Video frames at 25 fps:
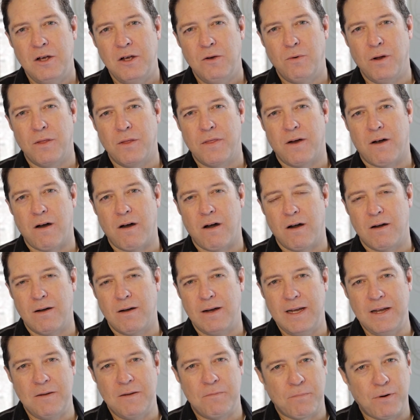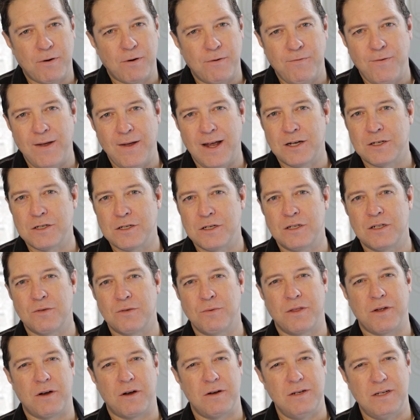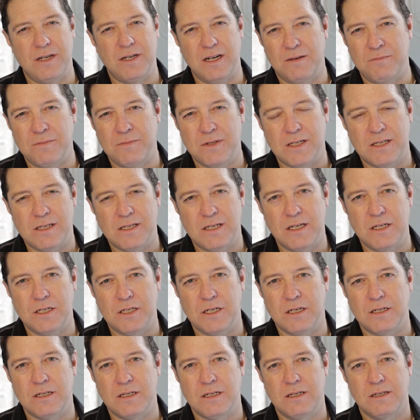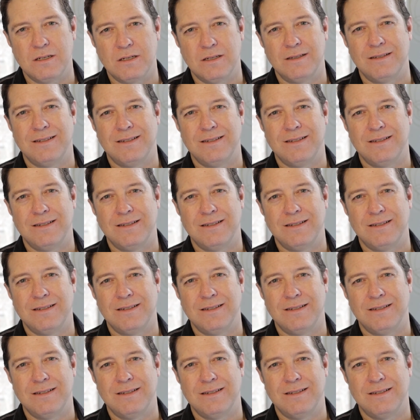with our imperfections, with our dumb decisions,